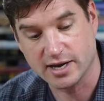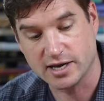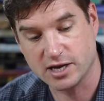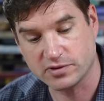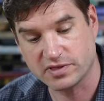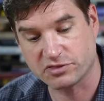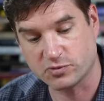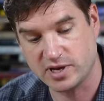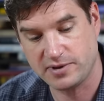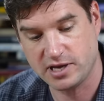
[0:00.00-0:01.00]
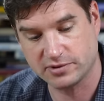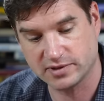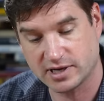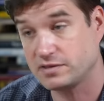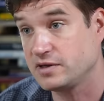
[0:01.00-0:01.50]
here are the three people
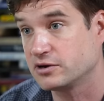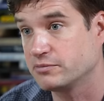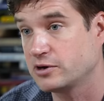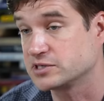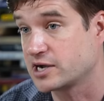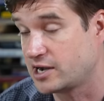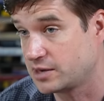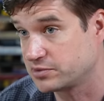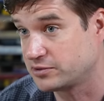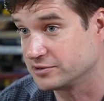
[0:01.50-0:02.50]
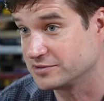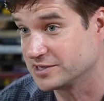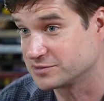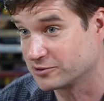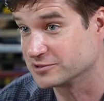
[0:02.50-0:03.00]
that i think are most comparable to
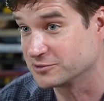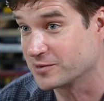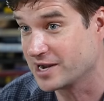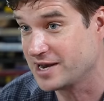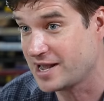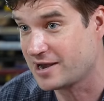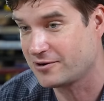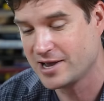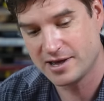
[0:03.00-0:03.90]
this person right now